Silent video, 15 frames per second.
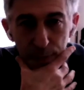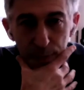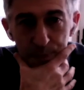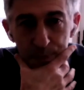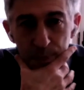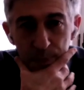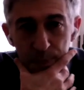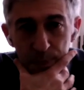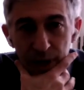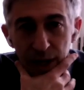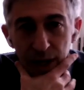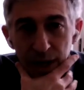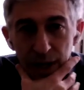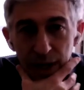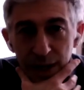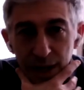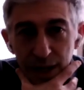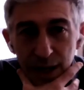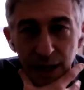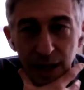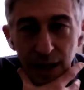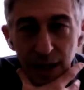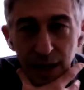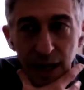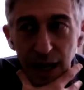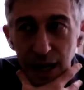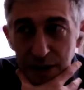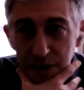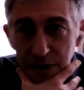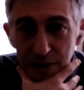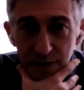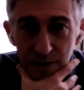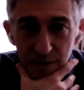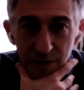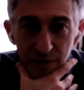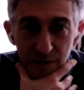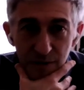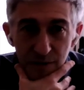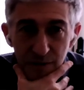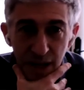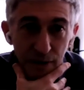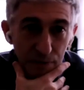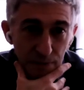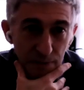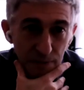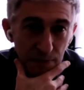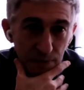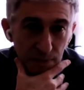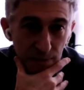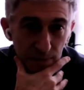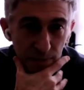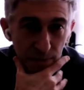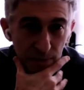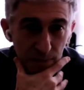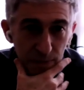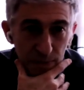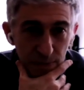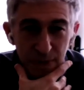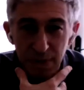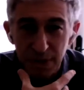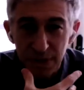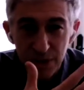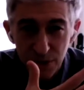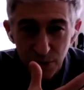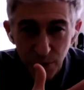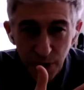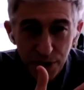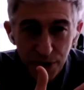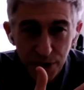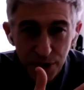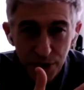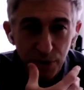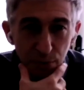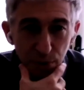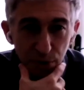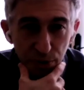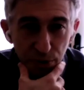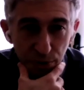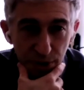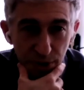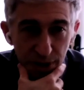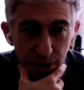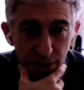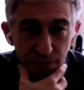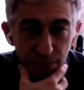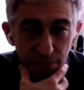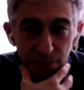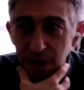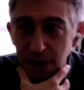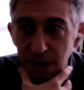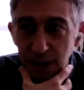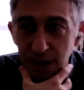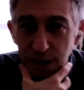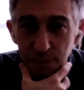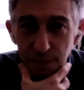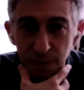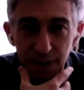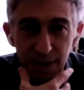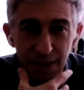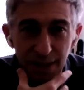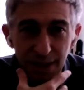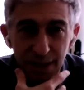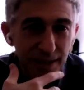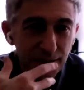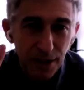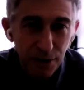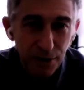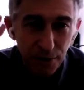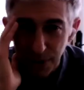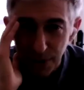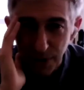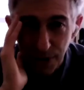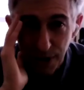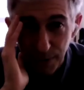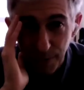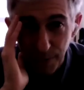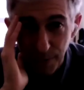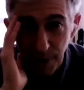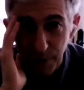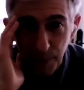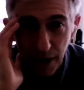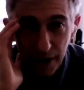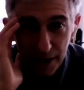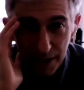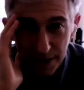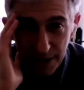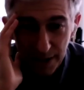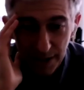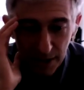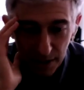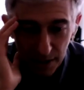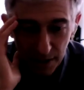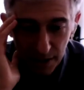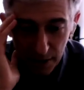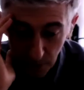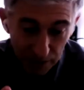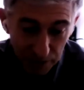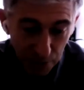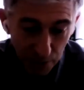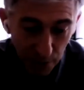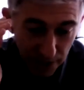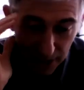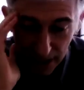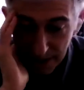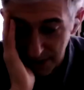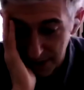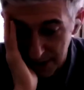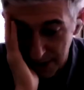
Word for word: Um, and they have this is a relatively new authority, um, and you know, when you think about applying it to it, actually one of the